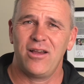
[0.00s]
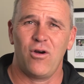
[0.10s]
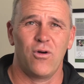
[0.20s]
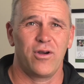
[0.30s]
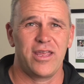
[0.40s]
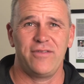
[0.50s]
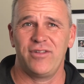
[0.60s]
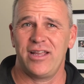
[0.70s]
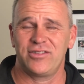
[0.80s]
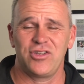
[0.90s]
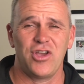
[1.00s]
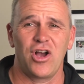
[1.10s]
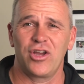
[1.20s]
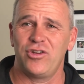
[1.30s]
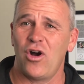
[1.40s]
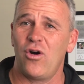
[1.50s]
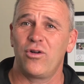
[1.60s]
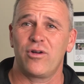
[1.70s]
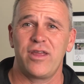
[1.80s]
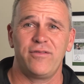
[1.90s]
or even as a young adult,
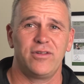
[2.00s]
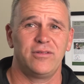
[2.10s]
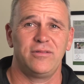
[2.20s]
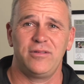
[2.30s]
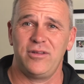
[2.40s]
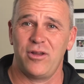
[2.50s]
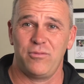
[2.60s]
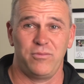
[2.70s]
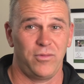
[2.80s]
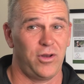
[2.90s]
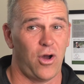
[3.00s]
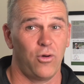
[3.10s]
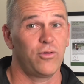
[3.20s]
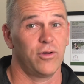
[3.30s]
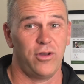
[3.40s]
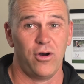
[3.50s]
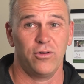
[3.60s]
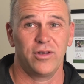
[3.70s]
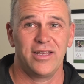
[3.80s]
or even an older adult,